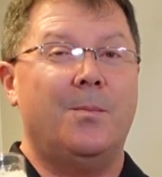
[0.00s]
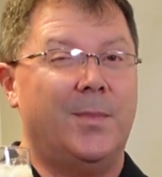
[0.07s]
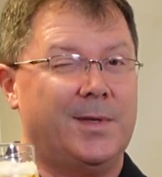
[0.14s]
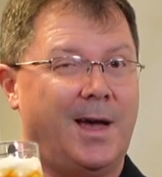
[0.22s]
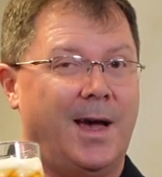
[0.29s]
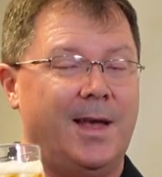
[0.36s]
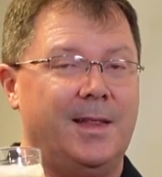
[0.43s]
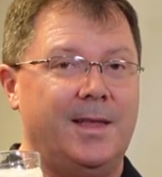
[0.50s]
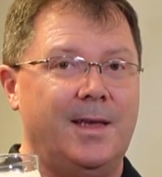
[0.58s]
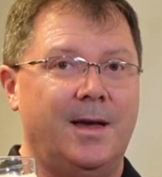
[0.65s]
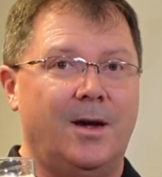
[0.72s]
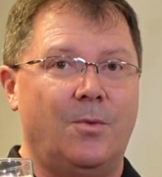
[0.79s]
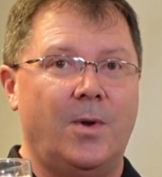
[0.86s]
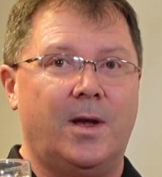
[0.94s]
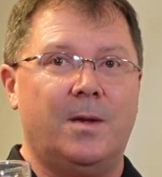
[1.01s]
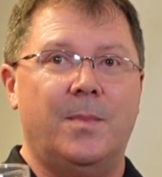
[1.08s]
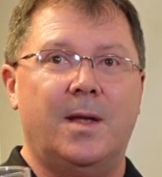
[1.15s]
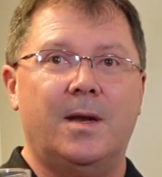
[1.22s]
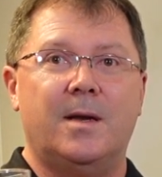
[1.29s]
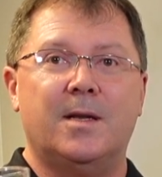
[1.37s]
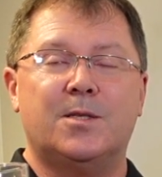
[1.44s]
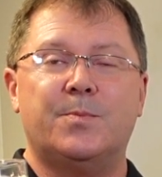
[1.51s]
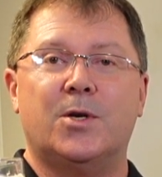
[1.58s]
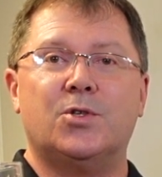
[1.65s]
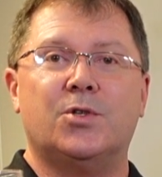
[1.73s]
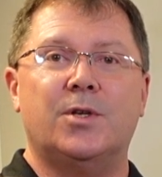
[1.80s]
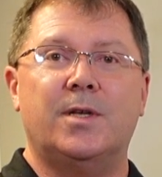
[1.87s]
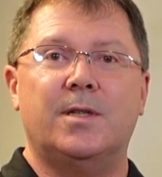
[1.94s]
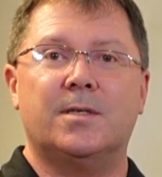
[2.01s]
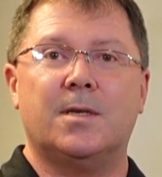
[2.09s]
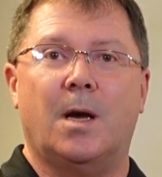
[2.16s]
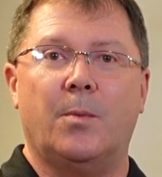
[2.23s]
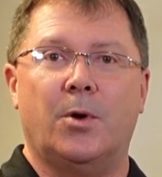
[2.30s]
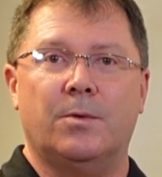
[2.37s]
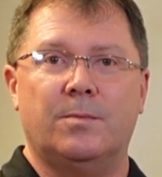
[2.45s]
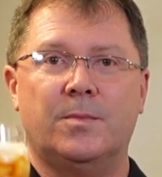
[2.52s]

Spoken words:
It's highly recommended, especially in the summer.